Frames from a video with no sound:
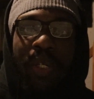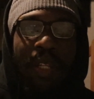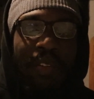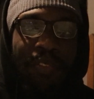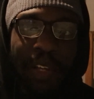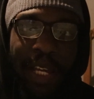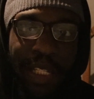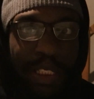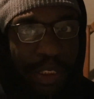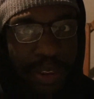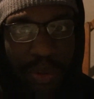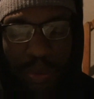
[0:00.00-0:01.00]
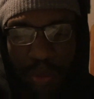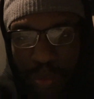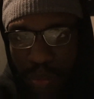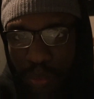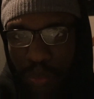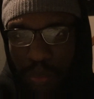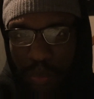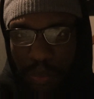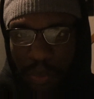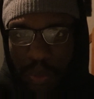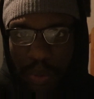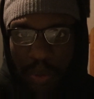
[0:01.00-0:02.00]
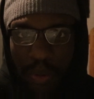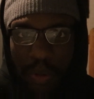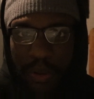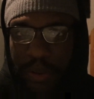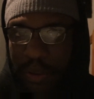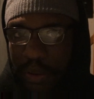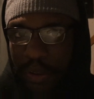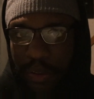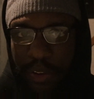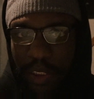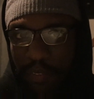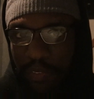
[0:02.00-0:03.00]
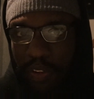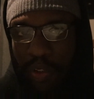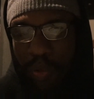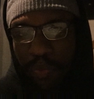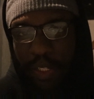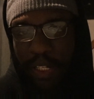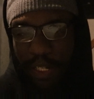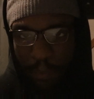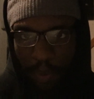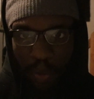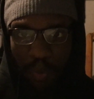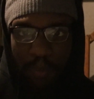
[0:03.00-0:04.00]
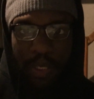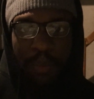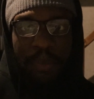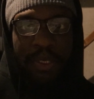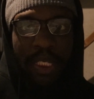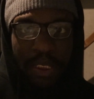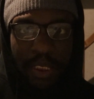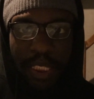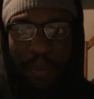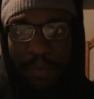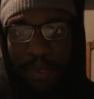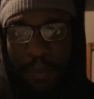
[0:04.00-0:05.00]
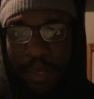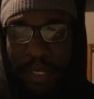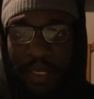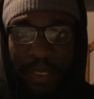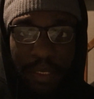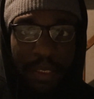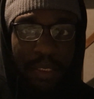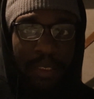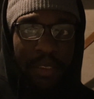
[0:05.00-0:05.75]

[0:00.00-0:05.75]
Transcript: to another five years on YouTube, six years, seven years. Hopefully, I got my own media production company by then.